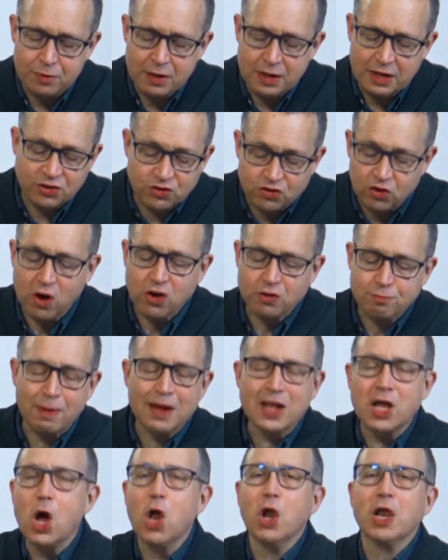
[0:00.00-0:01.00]
He starts
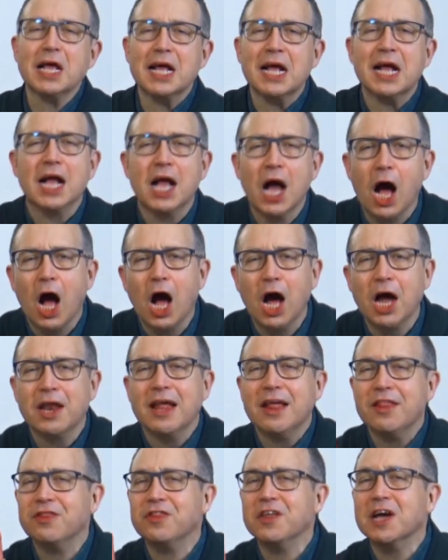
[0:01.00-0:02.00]
by calling God
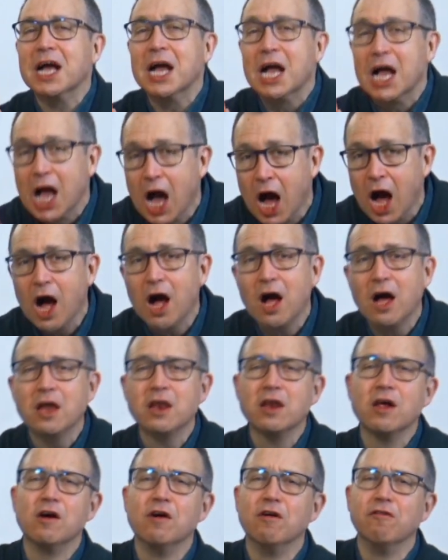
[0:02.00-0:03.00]
the
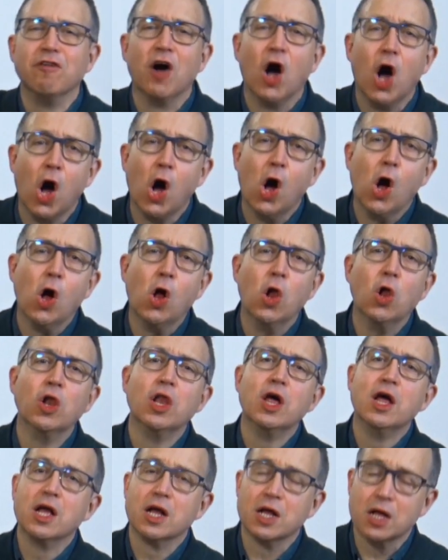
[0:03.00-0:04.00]
God of
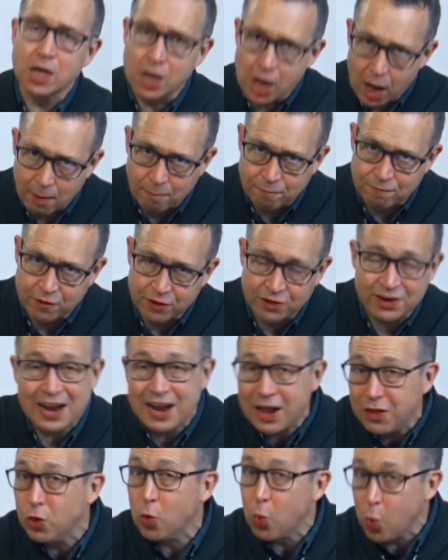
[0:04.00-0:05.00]
all comfort.
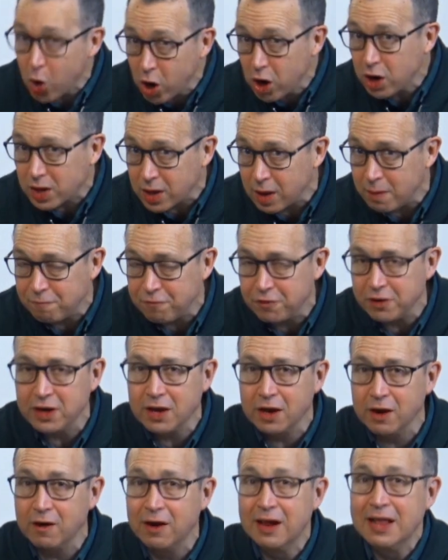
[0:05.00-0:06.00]
Now, the word comfort
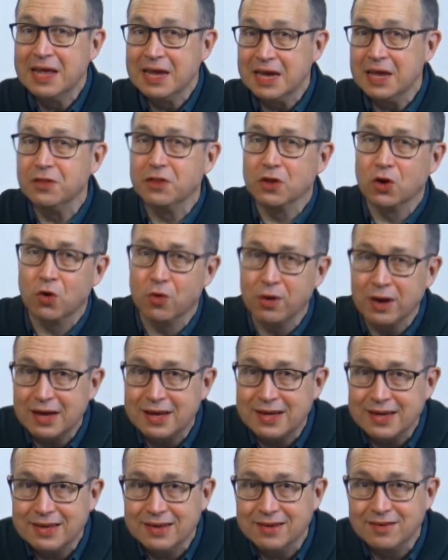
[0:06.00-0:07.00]
here in the
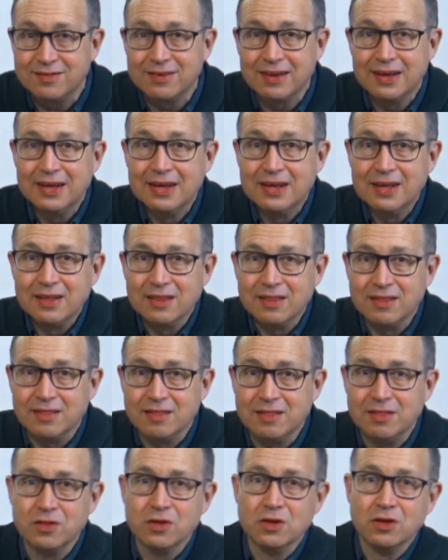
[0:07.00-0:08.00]
Greek is
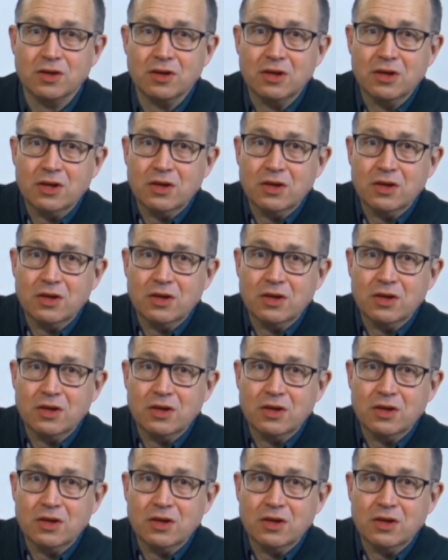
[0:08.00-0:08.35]
the